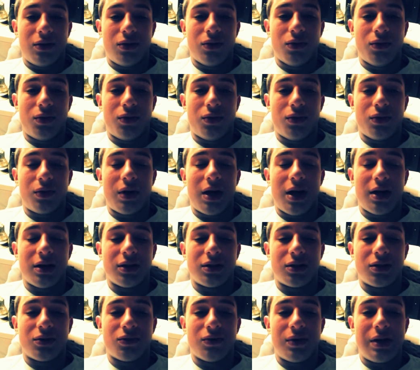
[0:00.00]
you, you
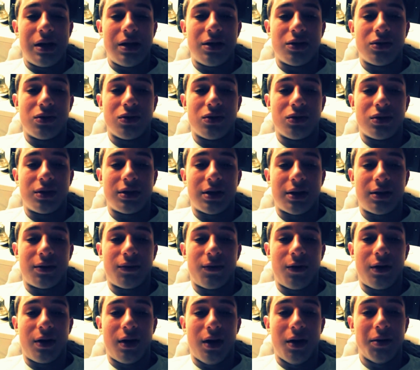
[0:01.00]
guys really should shut
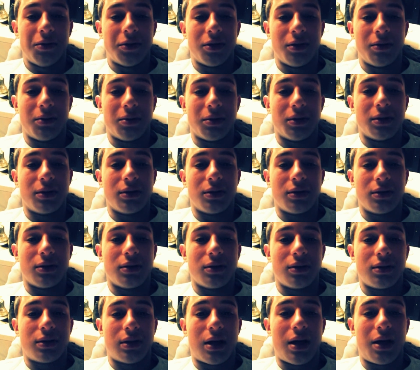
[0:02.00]
the fuck up
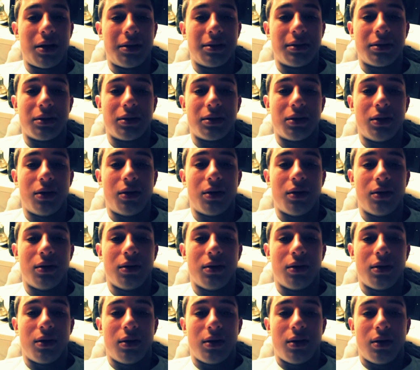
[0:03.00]
sometimes, you know?
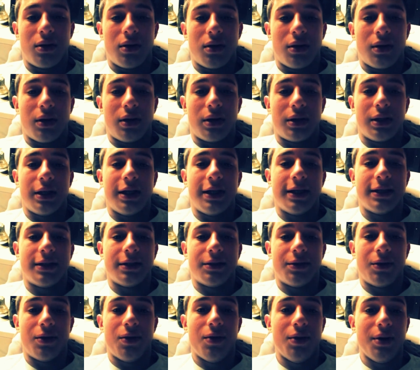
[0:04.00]
It's
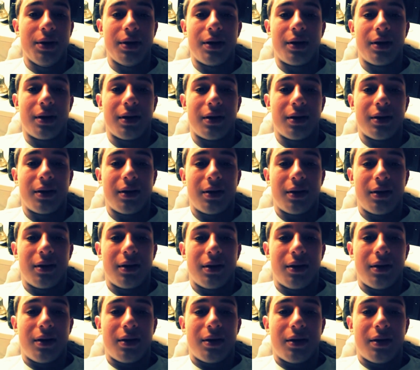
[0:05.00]
annoying.
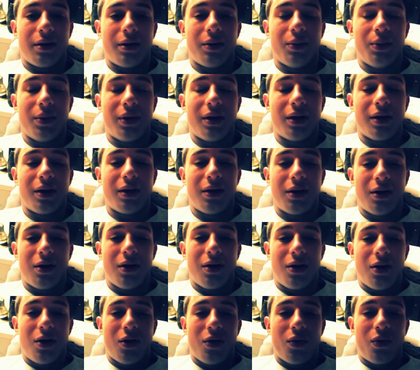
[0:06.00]
I mean,
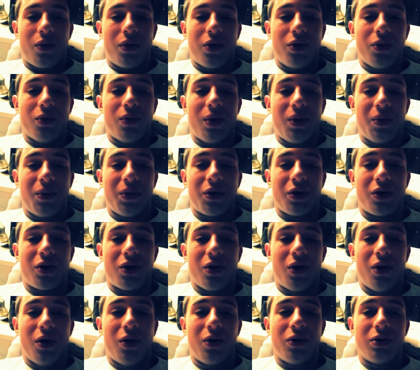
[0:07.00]
what do you want with a
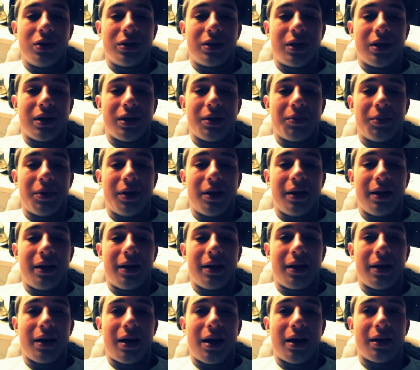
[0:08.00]
girl who's gonna be
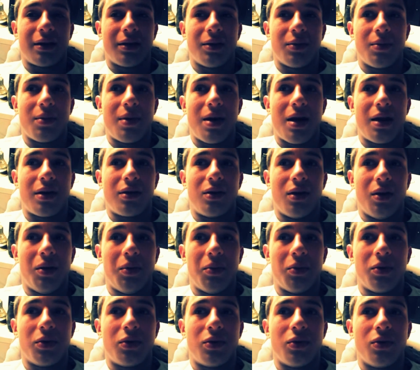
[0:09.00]
like acting mad
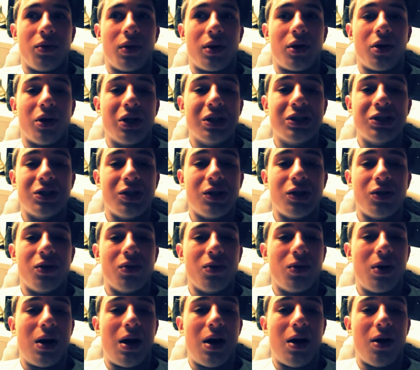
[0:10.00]
dumb with you and cursing
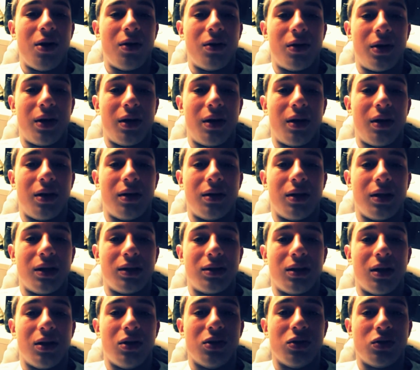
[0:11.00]
you out and,
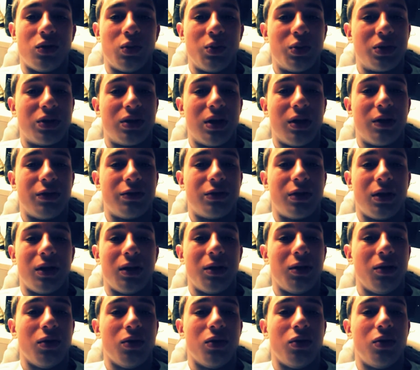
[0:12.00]
and telling you stupid stuff,
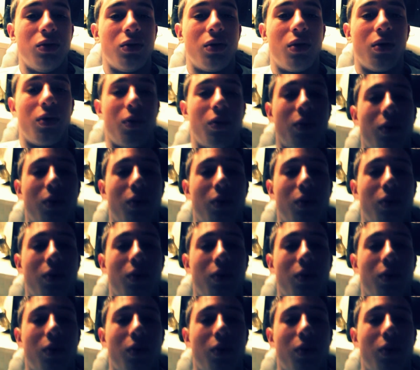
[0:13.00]
telling you you're